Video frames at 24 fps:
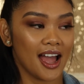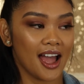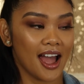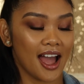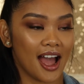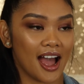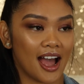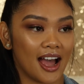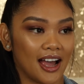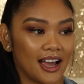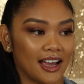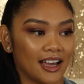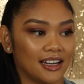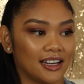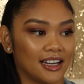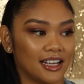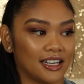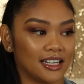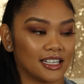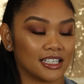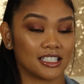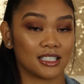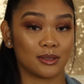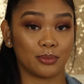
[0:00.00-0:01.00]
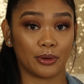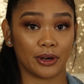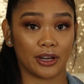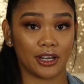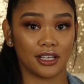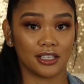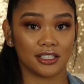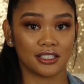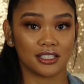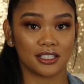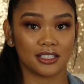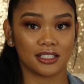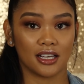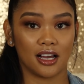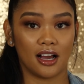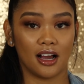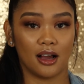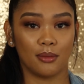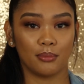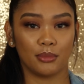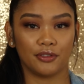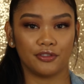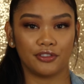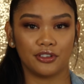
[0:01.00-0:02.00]
had an experience
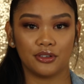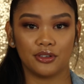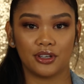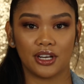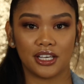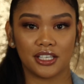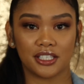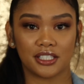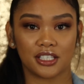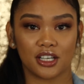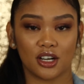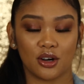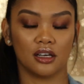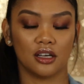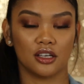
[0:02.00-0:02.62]
a few days ago.